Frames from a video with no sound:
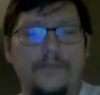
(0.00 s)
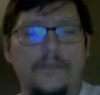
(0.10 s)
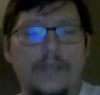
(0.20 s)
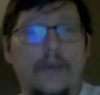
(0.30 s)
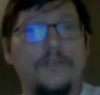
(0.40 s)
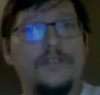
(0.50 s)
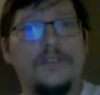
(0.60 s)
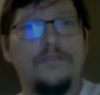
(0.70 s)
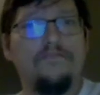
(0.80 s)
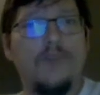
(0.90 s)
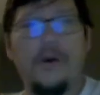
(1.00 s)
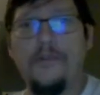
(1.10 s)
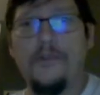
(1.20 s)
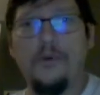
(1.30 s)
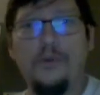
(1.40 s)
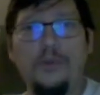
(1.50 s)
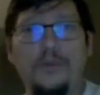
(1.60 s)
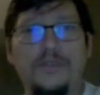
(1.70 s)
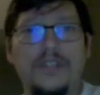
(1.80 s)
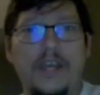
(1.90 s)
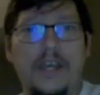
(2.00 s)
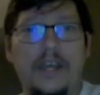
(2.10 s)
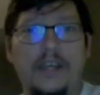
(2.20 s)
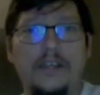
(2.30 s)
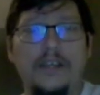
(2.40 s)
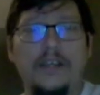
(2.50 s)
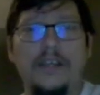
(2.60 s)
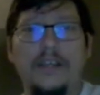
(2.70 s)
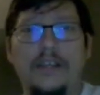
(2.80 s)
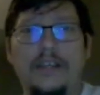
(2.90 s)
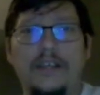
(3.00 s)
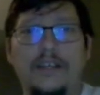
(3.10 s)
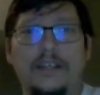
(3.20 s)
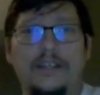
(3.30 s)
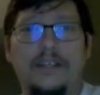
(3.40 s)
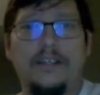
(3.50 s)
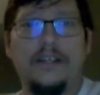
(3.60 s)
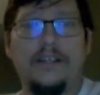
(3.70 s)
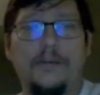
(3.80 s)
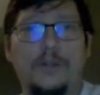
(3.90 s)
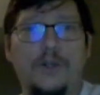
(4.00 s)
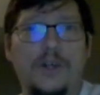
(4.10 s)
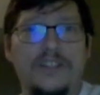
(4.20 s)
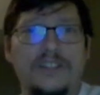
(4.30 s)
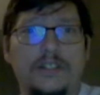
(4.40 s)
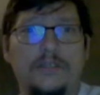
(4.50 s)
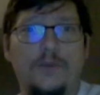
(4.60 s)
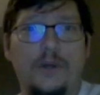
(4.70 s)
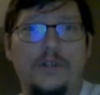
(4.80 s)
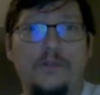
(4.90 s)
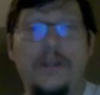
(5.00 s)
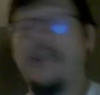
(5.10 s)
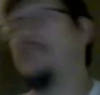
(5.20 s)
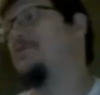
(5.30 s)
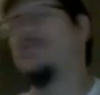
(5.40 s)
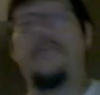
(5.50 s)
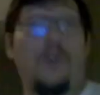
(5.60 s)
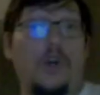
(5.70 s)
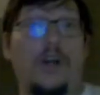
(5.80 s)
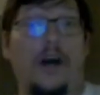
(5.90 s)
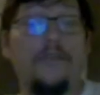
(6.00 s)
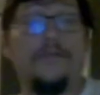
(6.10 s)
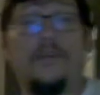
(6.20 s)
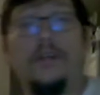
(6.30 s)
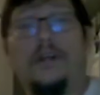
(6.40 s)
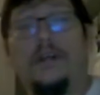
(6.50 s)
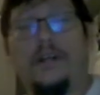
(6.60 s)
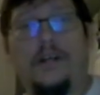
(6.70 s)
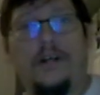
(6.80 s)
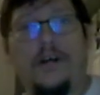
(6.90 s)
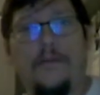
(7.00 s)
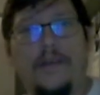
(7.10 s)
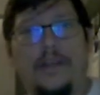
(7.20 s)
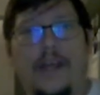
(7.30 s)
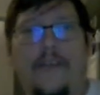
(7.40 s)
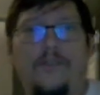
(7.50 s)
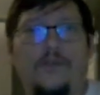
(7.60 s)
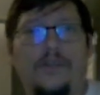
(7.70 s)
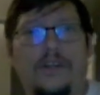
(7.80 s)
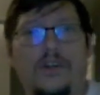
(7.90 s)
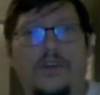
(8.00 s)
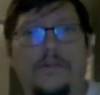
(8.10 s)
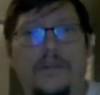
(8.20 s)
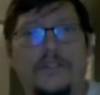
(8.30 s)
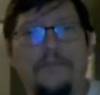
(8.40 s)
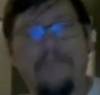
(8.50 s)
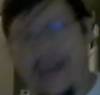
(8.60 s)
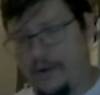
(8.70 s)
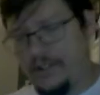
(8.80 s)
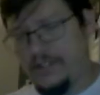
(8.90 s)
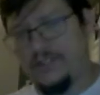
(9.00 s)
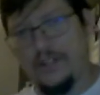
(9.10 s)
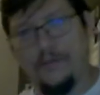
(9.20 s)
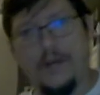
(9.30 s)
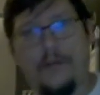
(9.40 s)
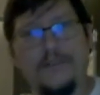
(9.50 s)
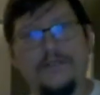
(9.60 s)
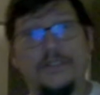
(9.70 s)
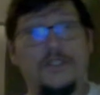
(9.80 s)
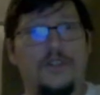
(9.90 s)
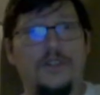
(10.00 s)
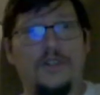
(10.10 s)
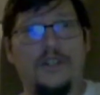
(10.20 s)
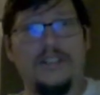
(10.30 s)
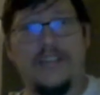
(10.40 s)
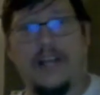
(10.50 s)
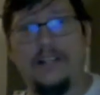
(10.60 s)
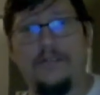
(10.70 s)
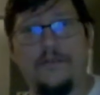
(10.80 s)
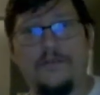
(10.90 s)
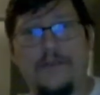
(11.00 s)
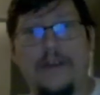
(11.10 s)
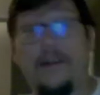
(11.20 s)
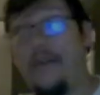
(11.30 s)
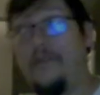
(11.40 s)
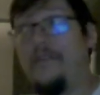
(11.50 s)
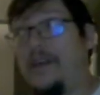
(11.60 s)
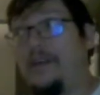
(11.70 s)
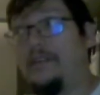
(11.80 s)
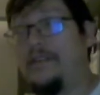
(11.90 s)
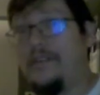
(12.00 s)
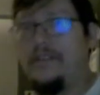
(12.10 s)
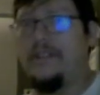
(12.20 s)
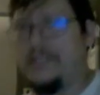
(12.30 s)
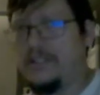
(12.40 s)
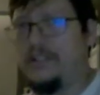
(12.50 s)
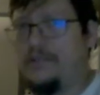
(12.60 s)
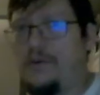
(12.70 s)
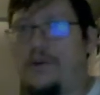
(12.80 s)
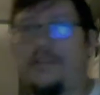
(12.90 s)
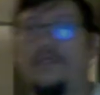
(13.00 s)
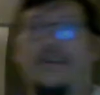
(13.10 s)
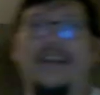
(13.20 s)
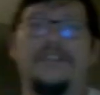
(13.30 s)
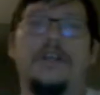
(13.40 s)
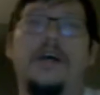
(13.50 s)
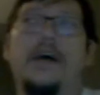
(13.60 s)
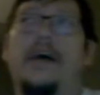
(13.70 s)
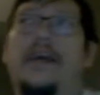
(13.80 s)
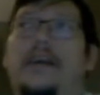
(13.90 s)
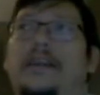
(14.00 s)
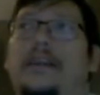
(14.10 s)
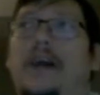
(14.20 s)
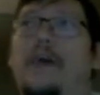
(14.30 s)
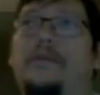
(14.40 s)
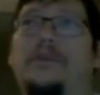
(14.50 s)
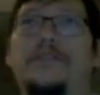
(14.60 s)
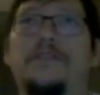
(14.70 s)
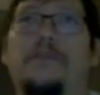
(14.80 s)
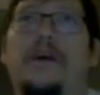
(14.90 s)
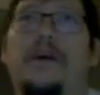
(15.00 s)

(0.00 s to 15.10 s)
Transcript: was going through Hulu today, and I come across Skinwalker Ranch, which I've heard of. And I haven't really heard much about it, so I wasn't really sure exactly what it was about other than the Skinwalker Ranch. And I'm a little surprised